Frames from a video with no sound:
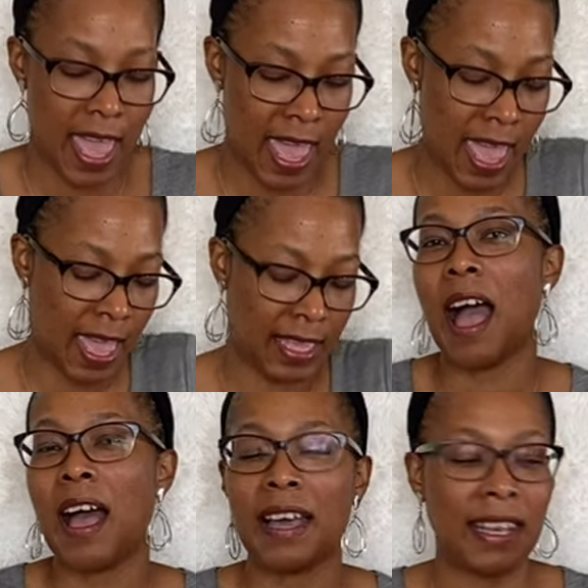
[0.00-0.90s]

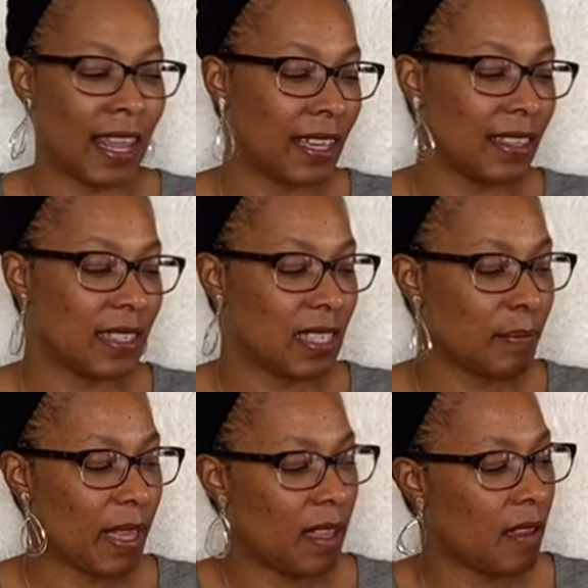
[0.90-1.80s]
And I like the
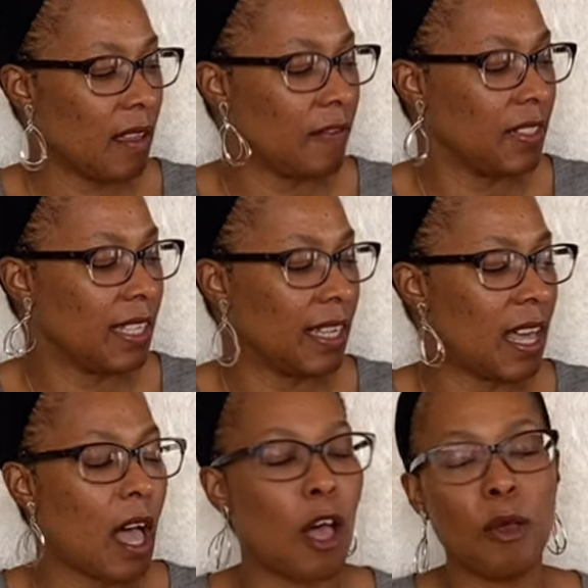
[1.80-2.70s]
smell of
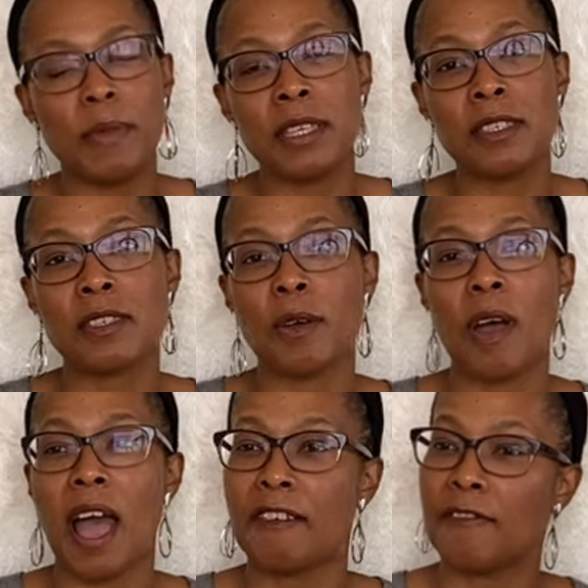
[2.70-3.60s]
vanilla almonds,
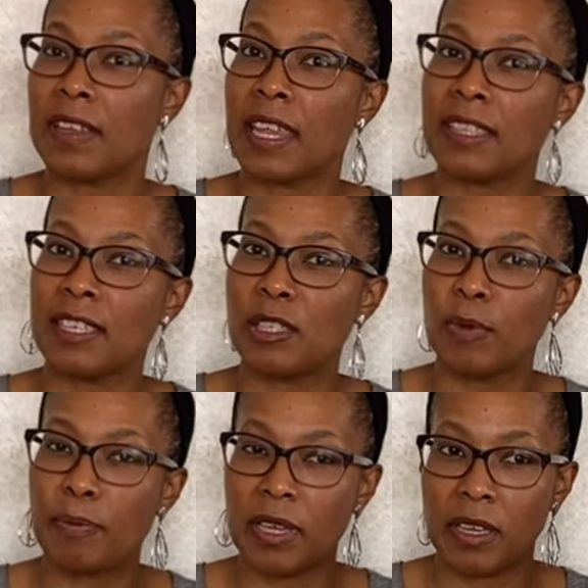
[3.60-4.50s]
so I felt like this
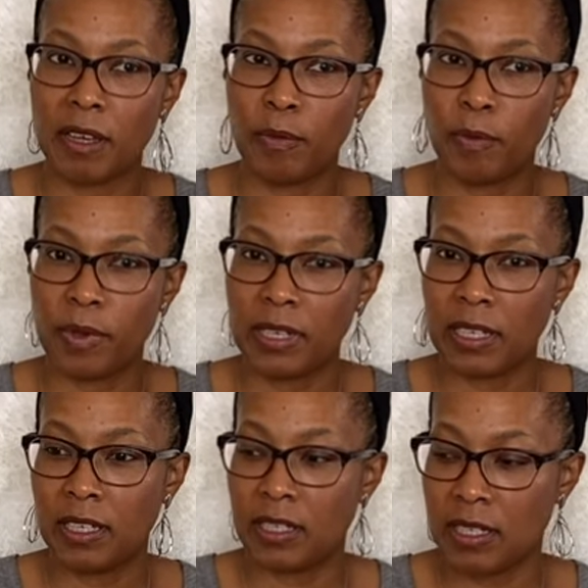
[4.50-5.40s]
would be a
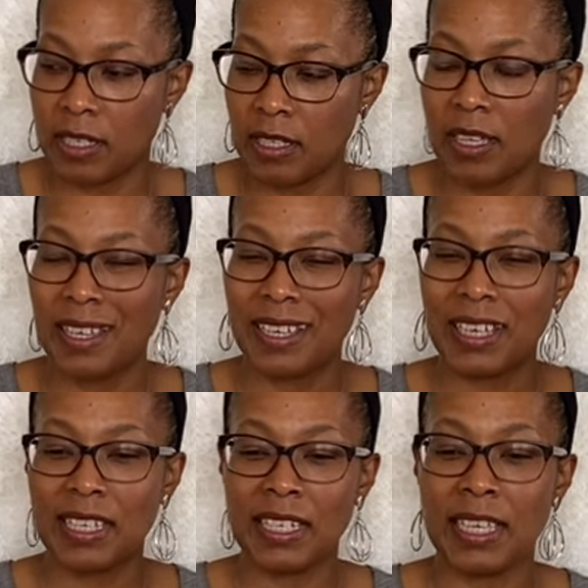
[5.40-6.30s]
really good
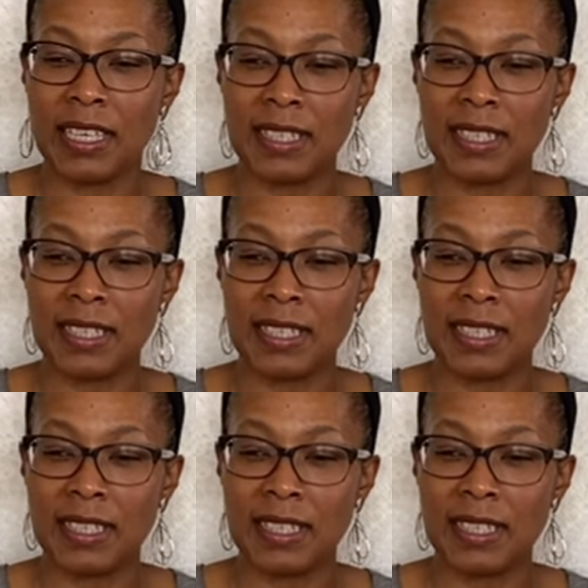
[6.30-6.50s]
clean